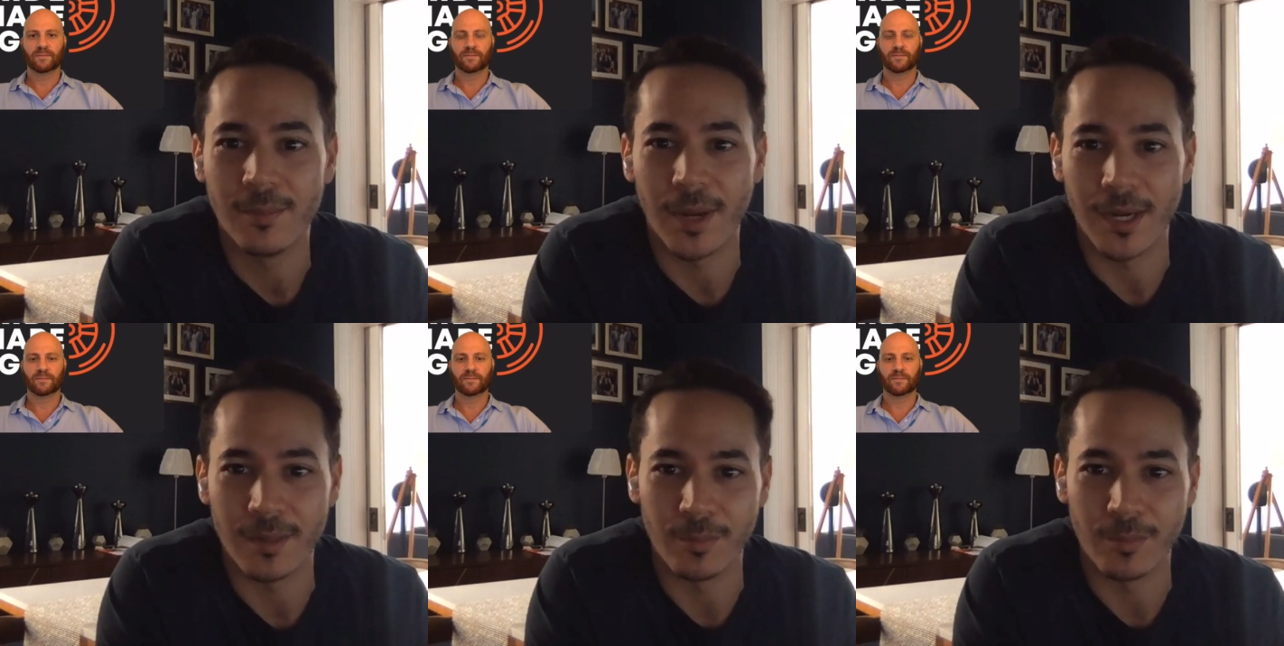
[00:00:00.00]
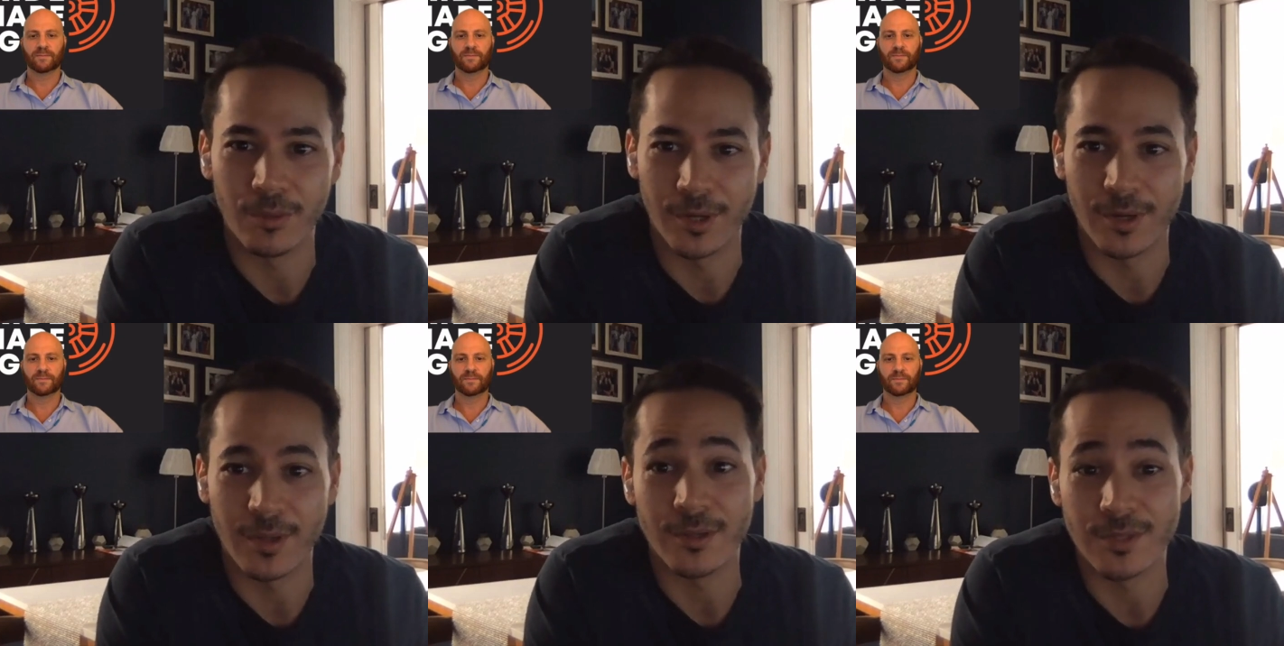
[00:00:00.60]
Speaker 1: by an employer
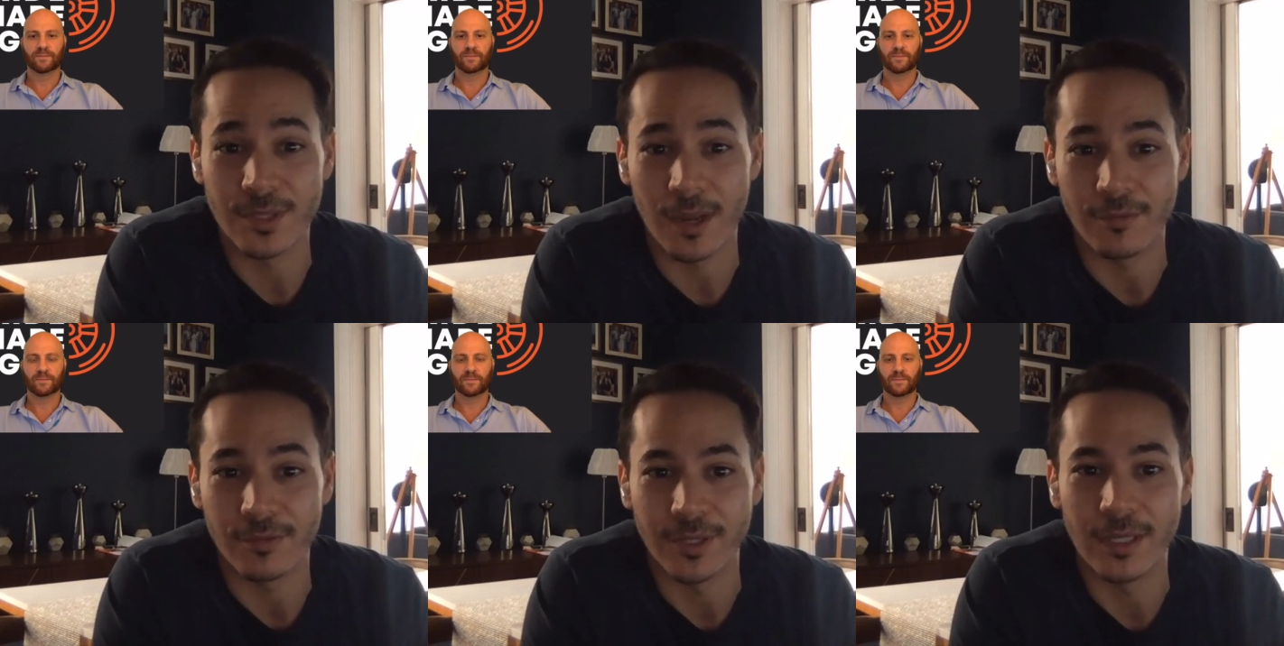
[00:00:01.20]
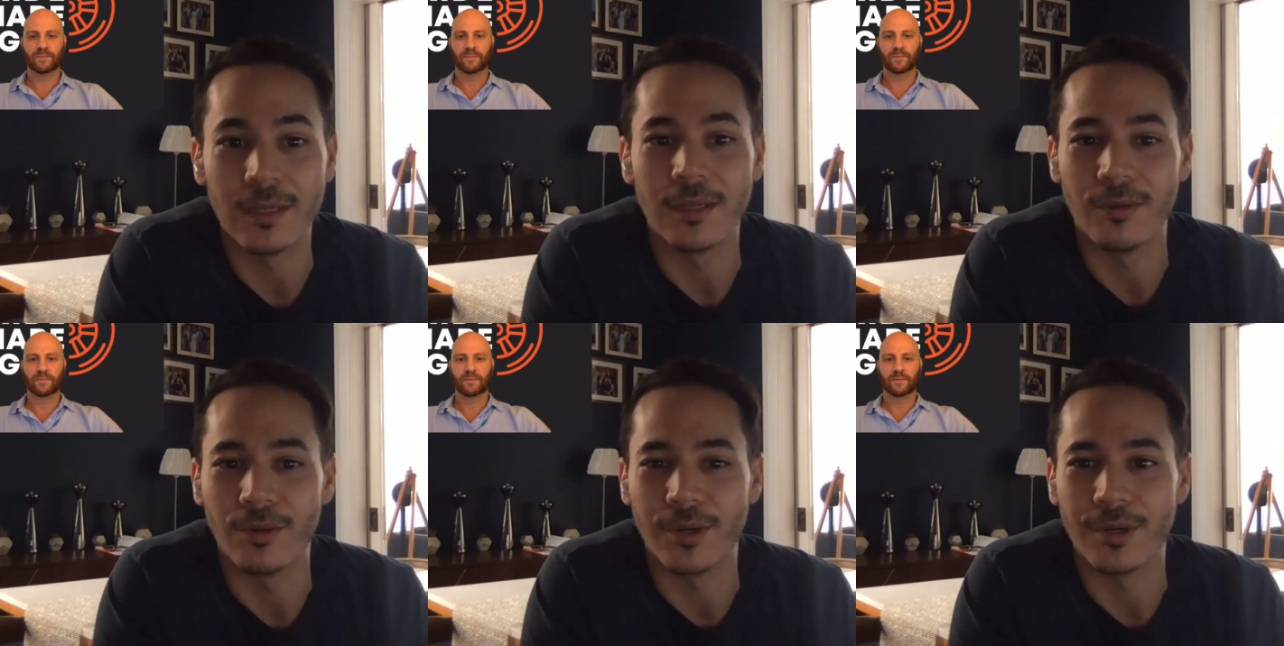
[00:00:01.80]
that uses Onfleet in
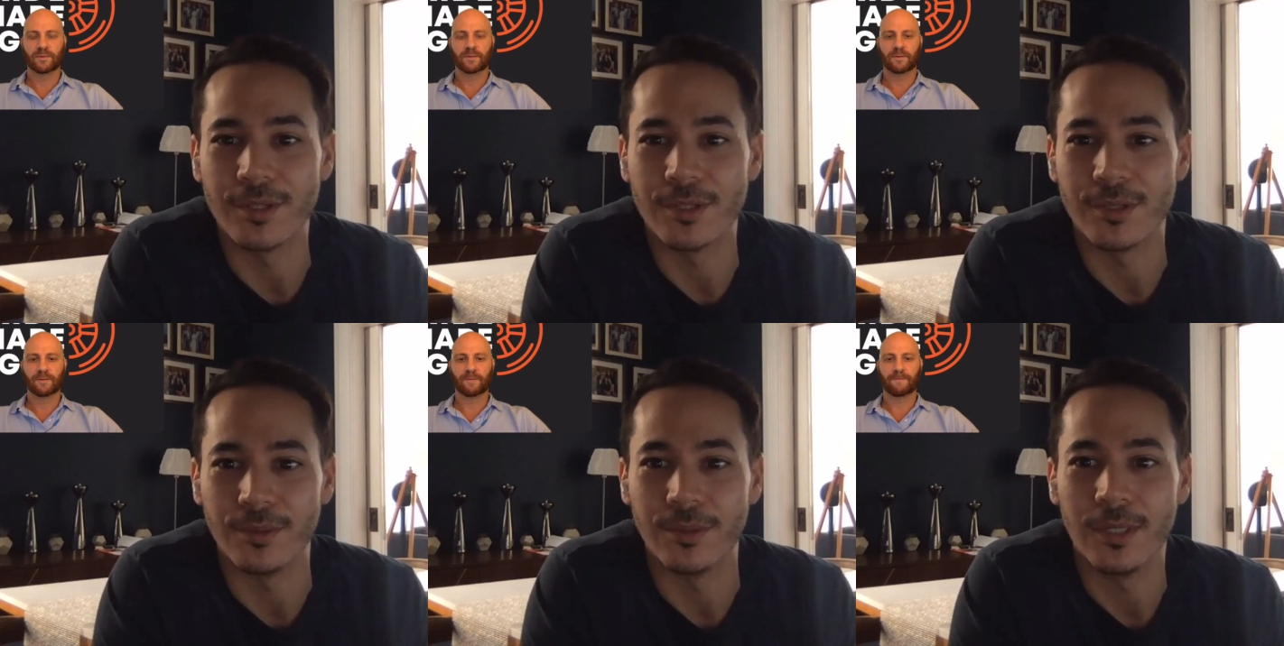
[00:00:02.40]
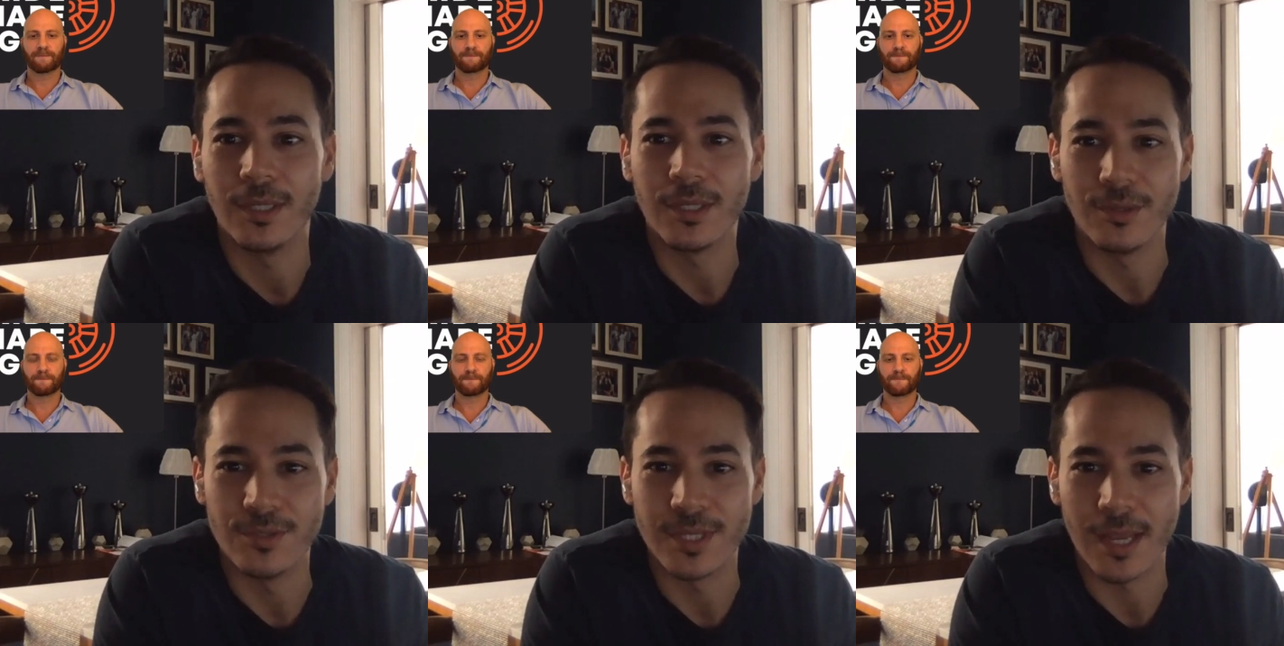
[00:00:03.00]
order to
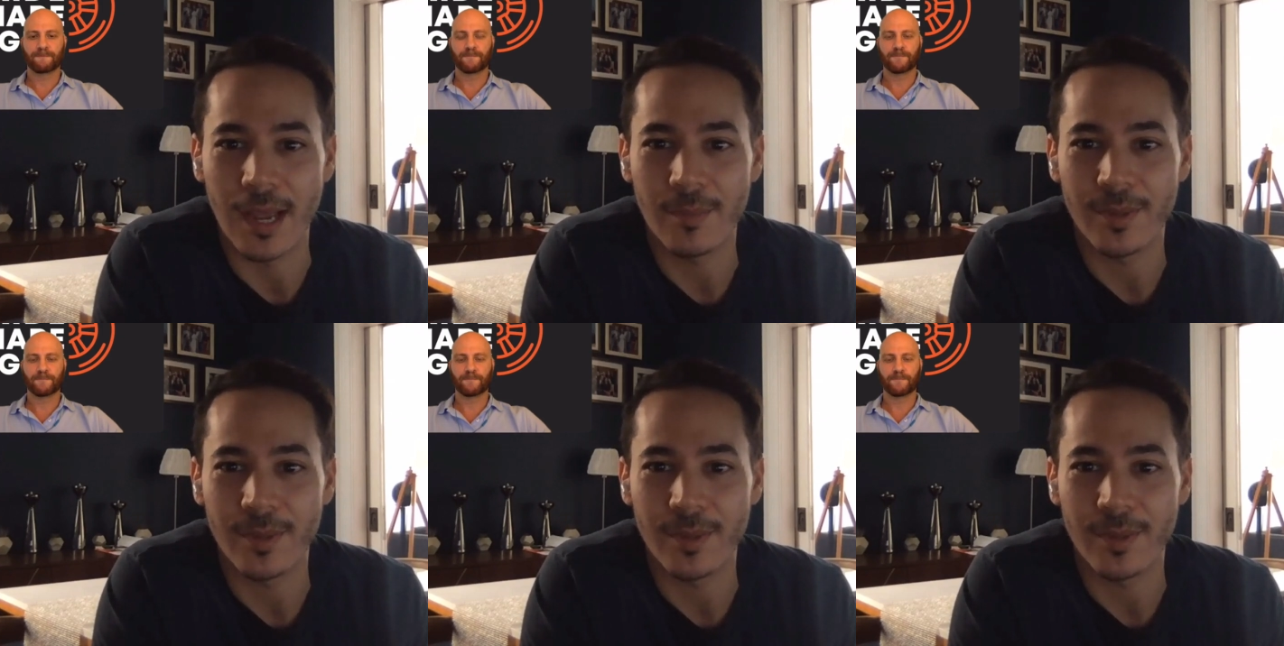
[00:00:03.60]
use the app.